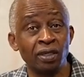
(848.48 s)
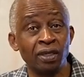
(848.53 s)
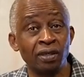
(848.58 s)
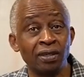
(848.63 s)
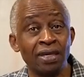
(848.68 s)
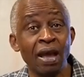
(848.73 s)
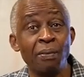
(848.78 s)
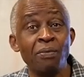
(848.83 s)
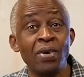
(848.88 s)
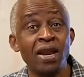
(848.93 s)

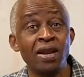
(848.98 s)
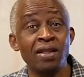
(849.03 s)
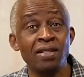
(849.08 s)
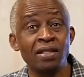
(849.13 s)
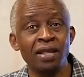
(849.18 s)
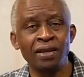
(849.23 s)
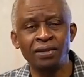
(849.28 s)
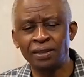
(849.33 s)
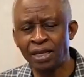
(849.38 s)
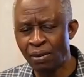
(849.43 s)
There are many
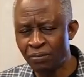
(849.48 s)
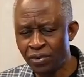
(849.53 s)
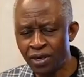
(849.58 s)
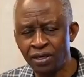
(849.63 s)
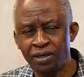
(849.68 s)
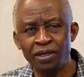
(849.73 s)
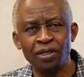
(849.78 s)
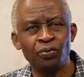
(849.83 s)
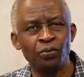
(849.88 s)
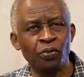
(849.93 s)
things. I mean,
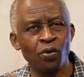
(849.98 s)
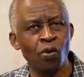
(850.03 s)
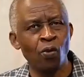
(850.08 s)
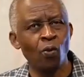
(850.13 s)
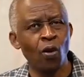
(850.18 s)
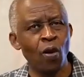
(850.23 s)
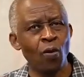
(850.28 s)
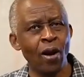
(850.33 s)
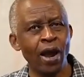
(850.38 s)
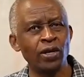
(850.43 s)

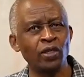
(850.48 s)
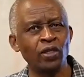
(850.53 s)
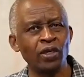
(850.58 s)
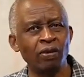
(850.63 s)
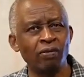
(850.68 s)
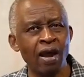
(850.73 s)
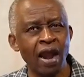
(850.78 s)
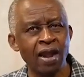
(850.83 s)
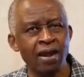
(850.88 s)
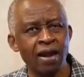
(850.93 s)
what we're doing
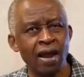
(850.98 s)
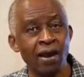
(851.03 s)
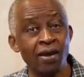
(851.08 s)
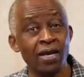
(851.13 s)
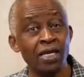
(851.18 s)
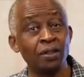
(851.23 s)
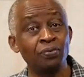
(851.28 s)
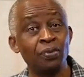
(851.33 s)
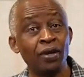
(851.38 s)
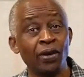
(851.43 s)
right now
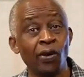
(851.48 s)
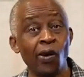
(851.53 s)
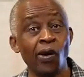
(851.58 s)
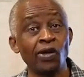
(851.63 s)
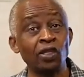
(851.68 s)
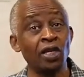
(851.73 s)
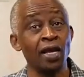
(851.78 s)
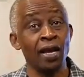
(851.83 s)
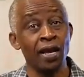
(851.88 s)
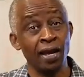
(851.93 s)
is
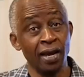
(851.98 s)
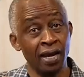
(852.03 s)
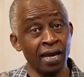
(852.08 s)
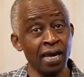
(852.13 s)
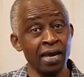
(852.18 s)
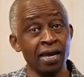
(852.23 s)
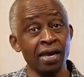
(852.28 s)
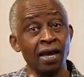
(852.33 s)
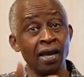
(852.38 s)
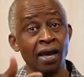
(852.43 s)
because
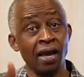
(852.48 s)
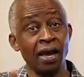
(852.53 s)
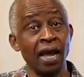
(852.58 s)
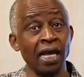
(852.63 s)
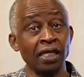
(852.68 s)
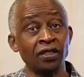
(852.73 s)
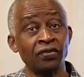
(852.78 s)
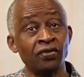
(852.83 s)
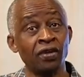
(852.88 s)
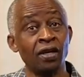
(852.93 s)
he's
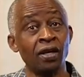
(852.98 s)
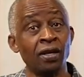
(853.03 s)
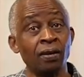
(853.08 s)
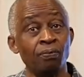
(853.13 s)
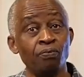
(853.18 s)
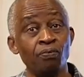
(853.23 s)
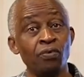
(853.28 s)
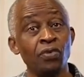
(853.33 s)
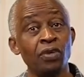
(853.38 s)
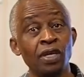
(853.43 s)

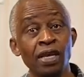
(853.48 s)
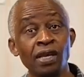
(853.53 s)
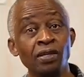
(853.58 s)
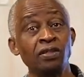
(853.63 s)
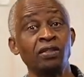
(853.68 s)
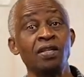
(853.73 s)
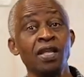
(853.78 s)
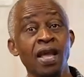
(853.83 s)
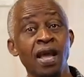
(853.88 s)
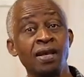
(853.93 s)

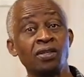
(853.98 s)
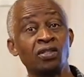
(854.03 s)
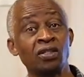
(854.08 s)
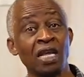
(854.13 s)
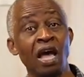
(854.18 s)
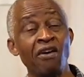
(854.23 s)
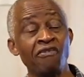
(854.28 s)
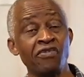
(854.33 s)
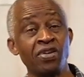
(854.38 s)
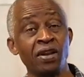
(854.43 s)
there
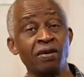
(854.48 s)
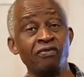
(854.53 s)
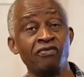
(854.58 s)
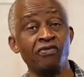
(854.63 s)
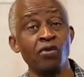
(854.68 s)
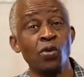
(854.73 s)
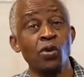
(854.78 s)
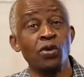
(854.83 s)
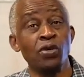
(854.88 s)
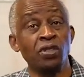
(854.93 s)
serving,
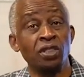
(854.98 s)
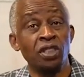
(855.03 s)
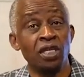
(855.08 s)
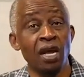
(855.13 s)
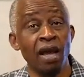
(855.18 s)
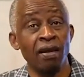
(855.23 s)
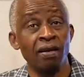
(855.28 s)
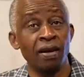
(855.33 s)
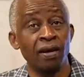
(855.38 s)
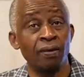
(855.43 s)

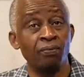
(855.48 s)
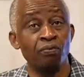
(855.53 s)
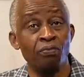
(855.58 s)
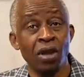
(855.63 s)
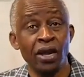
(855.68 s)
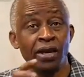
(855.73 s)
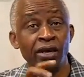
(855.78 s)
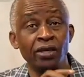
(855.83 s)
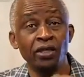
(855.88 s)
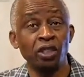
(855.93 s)
volunteering,
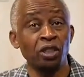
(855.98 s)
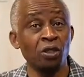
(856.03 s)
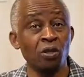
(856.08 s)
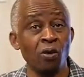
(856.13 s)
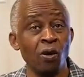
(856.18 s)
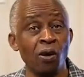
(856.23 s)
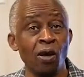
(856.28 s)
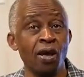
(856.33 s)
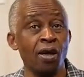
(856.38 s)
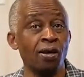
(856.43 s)
making sure,
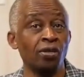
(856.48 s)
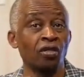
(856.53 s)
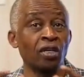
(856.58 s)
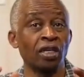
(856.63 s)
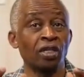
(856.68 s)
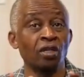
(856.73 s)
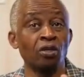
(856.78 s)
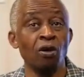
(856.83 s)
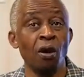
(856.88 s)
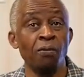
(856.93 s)

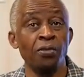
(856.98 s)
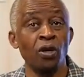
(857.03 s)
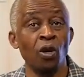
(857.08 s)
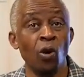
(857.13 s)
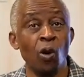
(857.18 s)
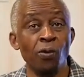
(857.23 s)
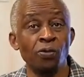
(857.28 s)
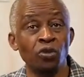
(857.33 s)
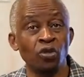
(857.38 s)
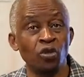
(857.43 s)
setting up the
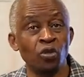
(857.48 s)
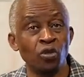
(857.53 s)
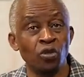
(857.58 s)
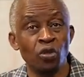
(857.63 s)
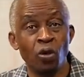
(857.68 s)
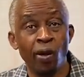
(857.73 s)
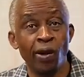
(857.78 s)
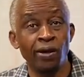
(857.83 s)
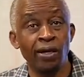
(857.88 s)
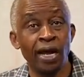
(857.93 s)
home studio,
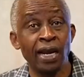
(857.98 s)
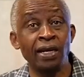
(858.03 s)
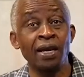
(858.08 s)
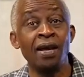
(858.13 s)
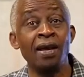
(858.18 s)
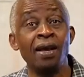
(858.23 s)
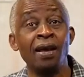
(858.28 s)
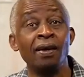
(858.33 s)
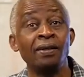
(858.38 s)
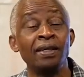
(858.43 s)
all that.
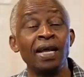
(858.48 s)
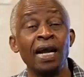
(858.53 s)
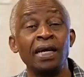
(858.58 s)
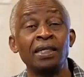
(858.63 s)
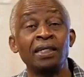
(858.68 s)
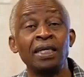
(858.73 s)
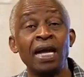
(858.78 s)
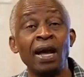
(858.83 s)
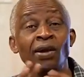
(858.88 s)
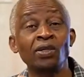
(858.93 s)
There are
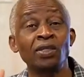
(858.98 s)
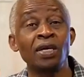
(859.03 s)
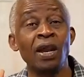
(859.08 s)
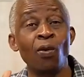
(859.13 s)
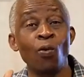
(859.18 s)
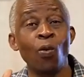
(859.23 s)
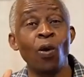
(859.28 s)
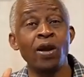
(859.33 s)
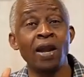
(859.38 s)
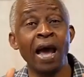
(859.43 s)

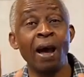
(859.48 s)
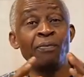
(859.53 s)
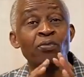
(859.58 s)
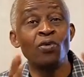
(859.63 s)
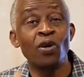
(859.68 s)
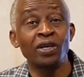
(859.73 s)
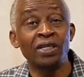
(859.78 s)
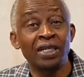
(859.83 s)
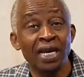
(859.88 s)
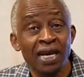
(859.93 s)
1,001. I'm
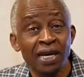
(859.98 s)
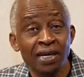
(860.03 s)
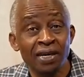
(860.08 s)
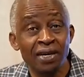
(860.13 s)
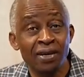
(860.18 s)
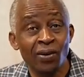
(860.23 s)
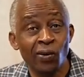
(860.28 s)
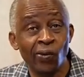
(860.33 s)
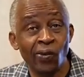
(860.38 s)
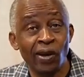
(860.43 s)
not
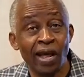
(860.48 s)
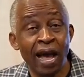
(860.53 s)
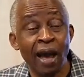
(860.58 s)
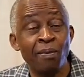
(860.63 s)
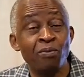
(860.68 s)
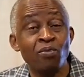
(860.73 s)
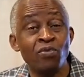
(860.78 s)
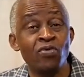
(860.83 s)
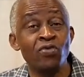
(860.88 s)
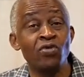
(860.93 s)
technical.
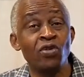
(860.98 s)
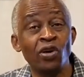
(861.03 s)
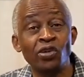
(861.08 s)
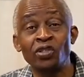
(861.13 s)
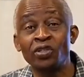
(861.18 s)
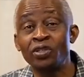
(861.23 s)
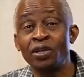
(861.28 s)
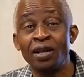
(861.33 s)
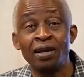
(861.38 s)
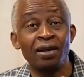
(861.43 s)
I'm just
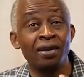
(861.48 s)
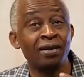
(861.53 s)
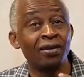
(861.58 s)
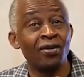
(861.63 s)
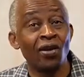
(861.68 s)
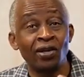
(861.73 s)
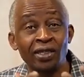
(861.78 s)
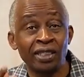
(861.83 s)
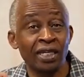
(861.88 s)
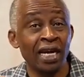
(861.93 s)

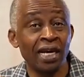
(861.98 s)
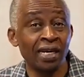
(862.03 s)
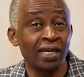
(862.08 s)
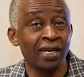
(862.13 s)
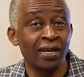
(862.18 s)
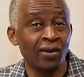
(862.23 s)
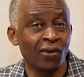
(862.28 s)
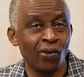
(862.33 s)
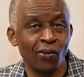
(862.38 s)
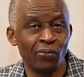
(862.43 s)
not
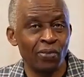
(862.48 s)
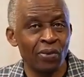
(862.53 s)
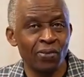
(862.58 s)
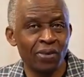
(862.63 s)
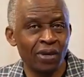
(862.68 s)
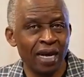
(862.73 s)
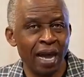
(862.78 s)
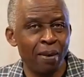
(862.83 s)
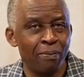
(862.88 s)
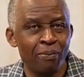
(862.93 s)
technical. People
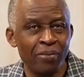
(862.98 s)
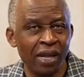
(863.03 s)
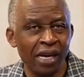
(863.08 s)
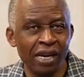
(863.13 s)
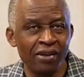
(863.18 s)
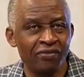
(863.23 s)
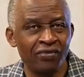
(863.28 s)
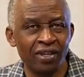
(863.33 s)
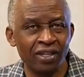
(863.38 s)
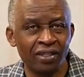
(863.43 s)
can't
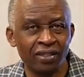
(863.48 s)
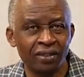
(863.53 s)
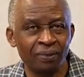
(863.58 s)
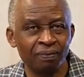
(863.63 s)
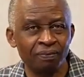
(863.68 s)
believe this.